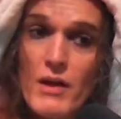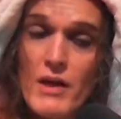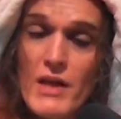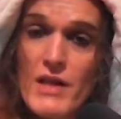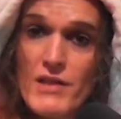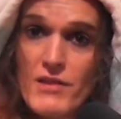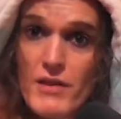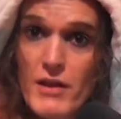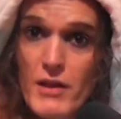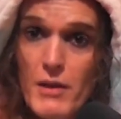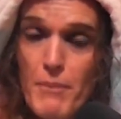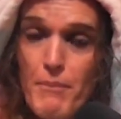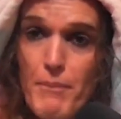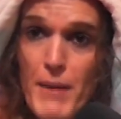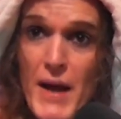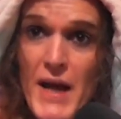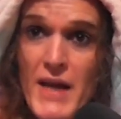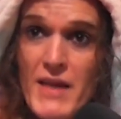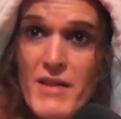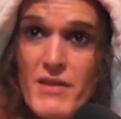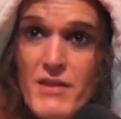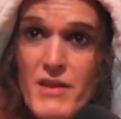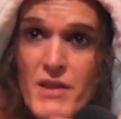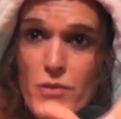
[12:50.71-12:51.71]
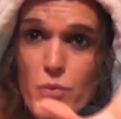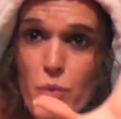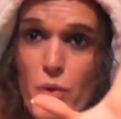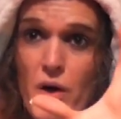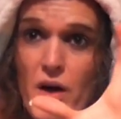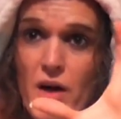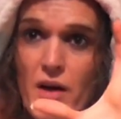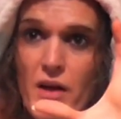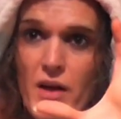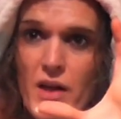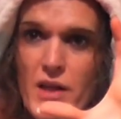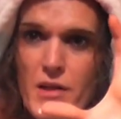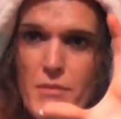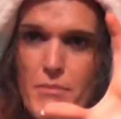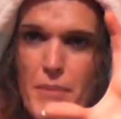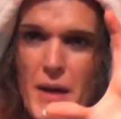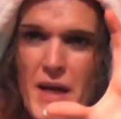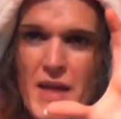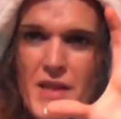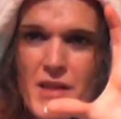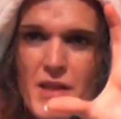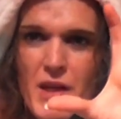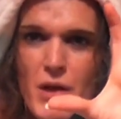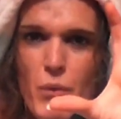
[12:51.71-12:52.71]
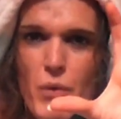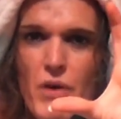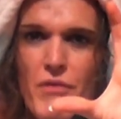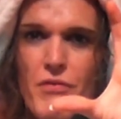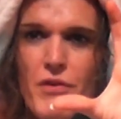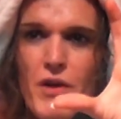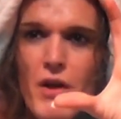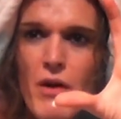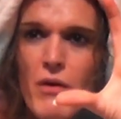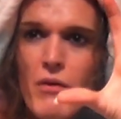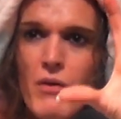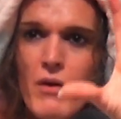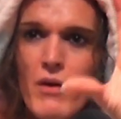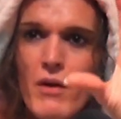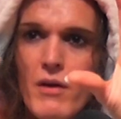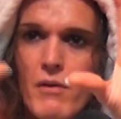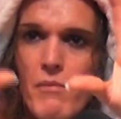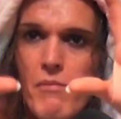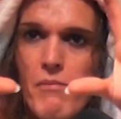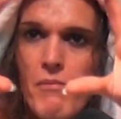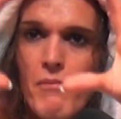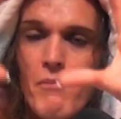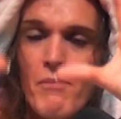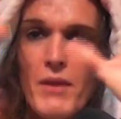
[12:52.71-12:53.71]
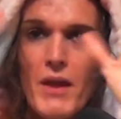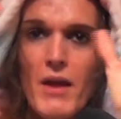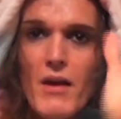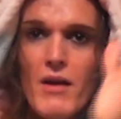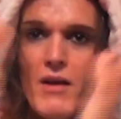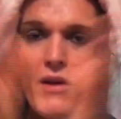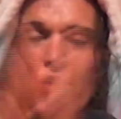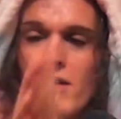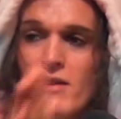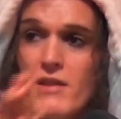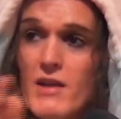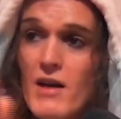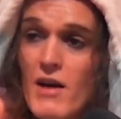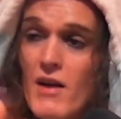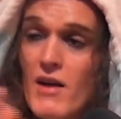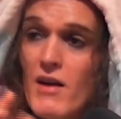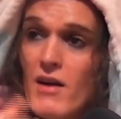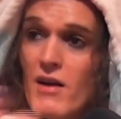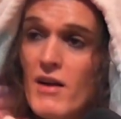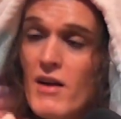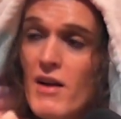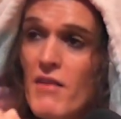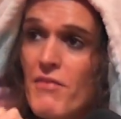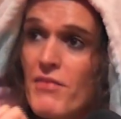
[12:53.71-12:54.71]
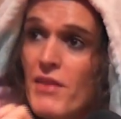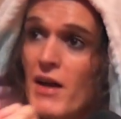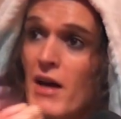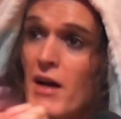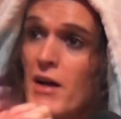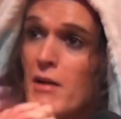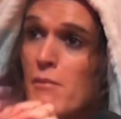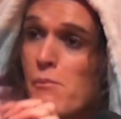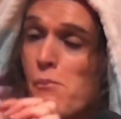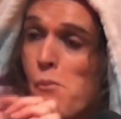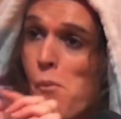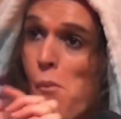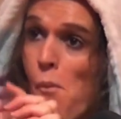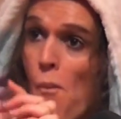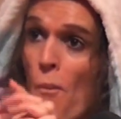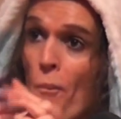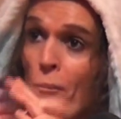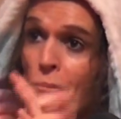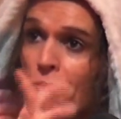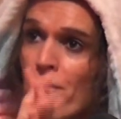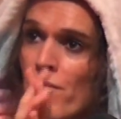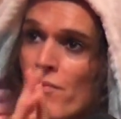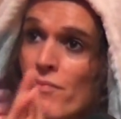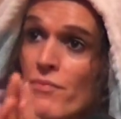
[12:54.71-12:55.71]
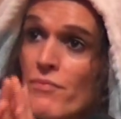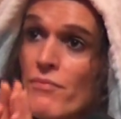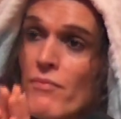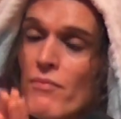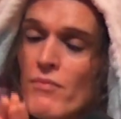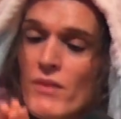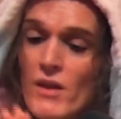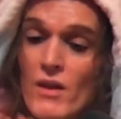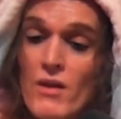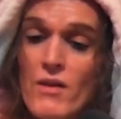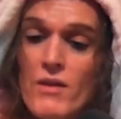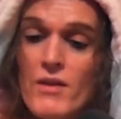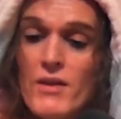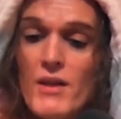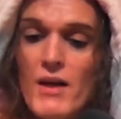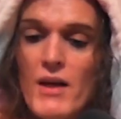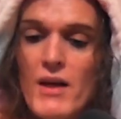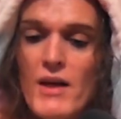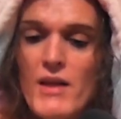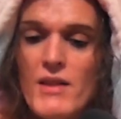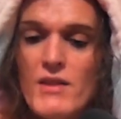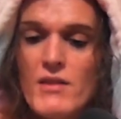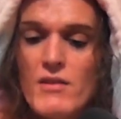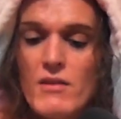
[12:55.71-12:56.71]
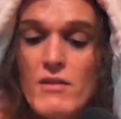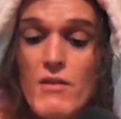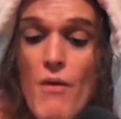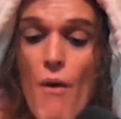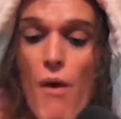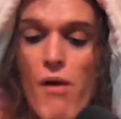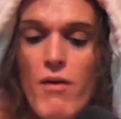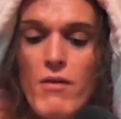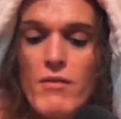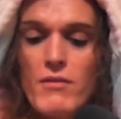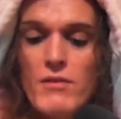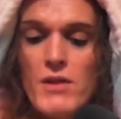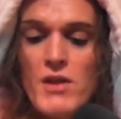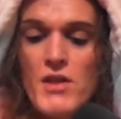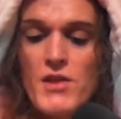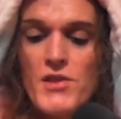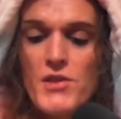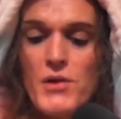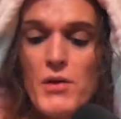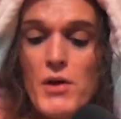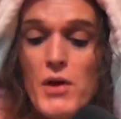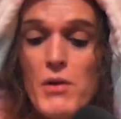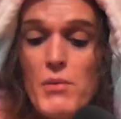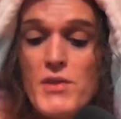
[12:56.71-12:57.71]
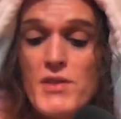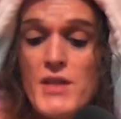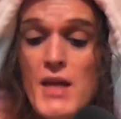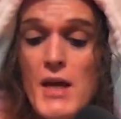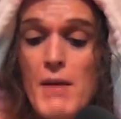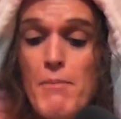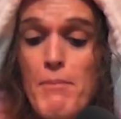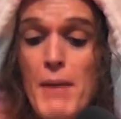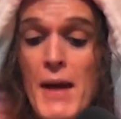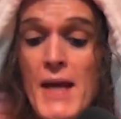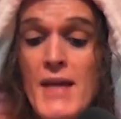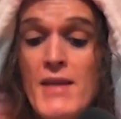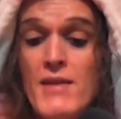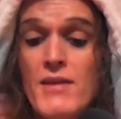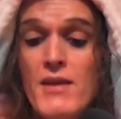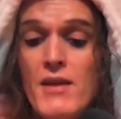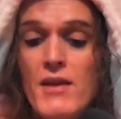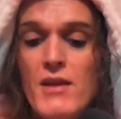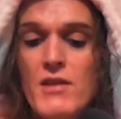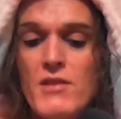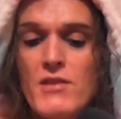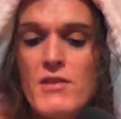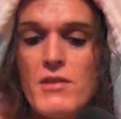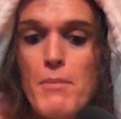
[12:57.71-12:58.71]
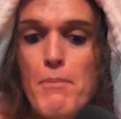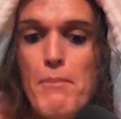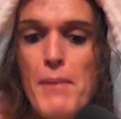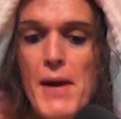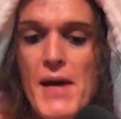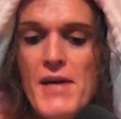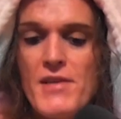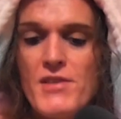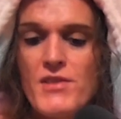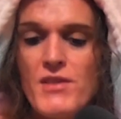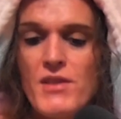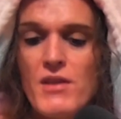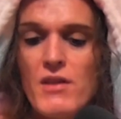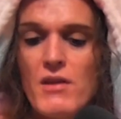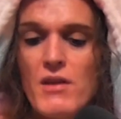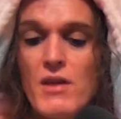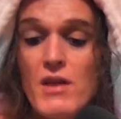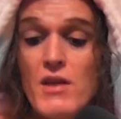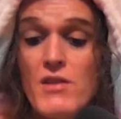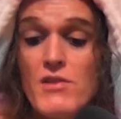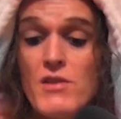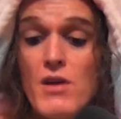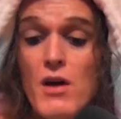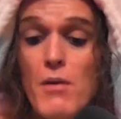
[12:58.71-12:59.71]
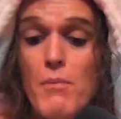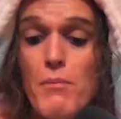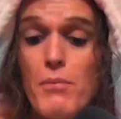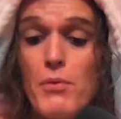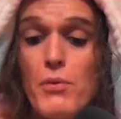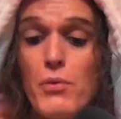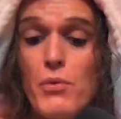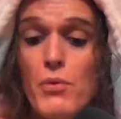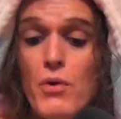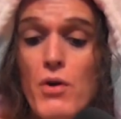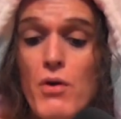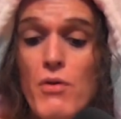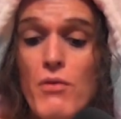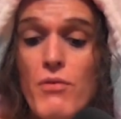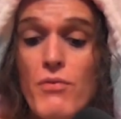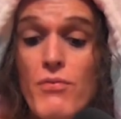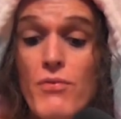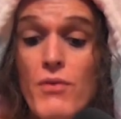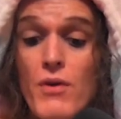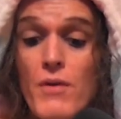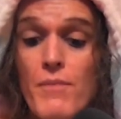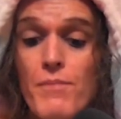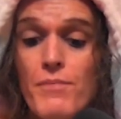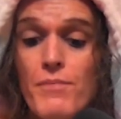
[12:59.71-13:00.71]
It's like the paint is painting with you. I love that. And so I would say painting is the best example of